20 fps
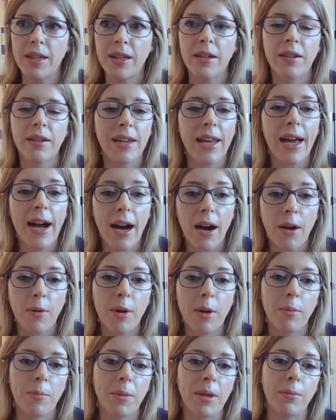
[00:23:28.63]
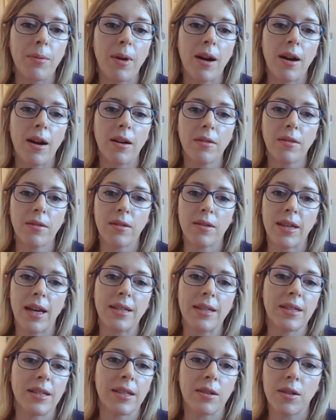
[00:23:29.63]
can allow, it would be worth
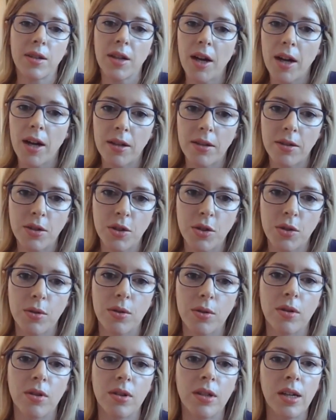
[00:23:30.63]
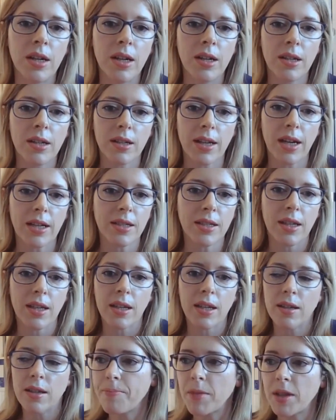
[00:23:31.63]
getting a coach, or
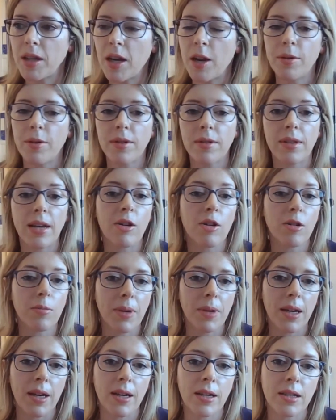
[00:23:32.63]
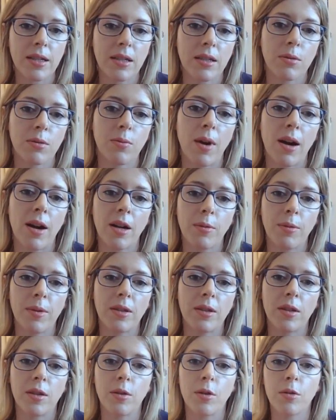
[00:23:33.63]
getting a therapist to work
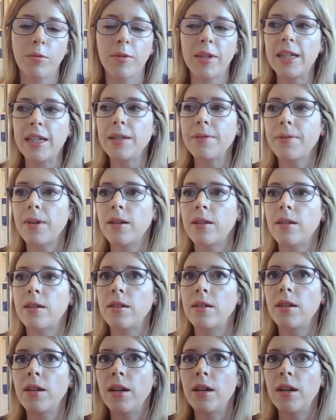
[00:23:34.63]
with you, or even